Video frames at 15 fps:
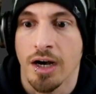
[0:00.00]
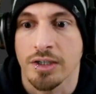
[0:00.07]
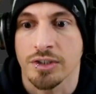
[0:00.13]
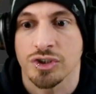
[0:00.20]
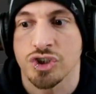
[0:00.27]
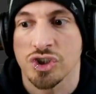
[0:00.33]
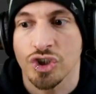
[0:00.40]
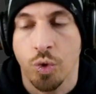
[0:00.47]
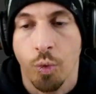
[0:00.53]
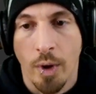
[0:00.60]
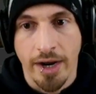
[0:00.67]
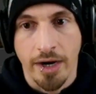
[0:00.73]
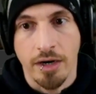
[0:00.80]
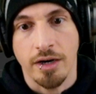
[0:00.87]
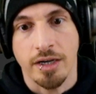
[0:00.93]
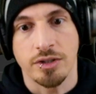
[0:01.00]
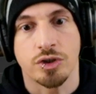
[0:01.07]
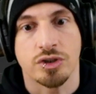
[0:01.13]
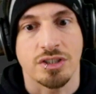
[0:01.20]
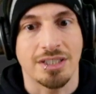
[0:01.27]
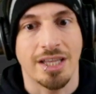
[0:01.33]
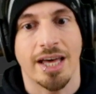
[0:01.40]
square and
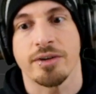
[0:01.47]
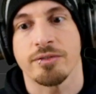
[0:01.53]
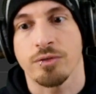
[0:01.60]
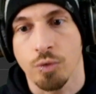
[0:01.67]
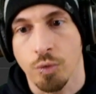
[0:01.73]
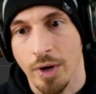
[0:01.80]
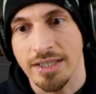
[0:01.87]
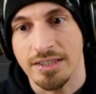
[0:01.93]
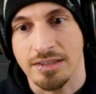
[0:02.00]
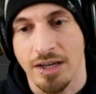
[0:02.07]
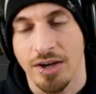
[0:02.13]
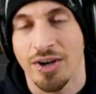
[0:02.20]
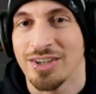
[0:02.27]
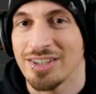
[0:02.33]
there's a lot of gray stuff.